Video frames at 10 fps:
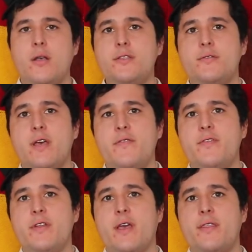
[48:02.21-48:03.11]
Also, not
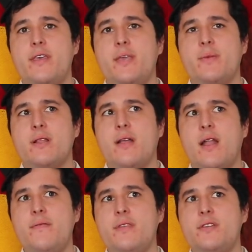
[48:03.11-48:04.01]
for nothing, but a
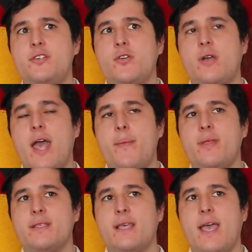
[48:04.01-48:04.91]
lot of this joke
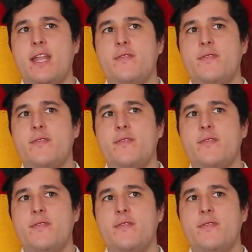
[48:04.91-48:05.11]
happens kind